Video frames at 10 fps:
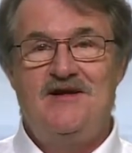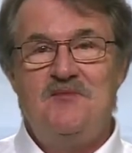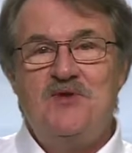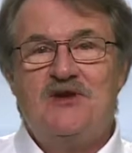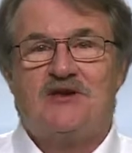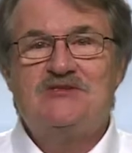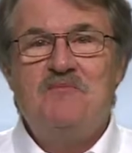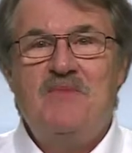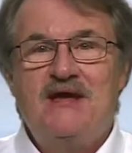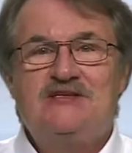because it
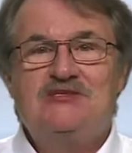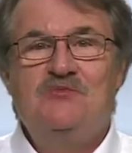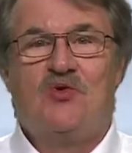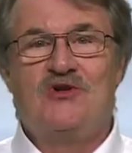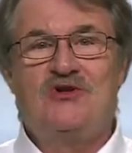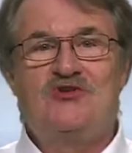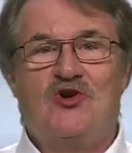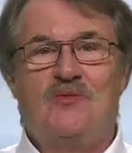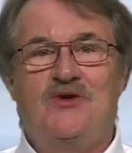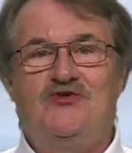makes us more
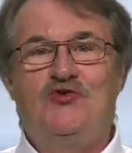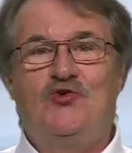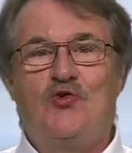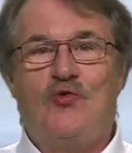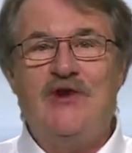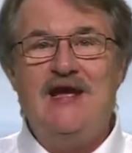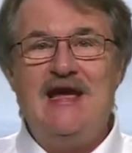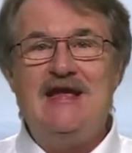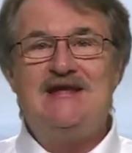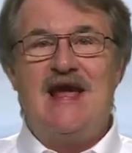determined to create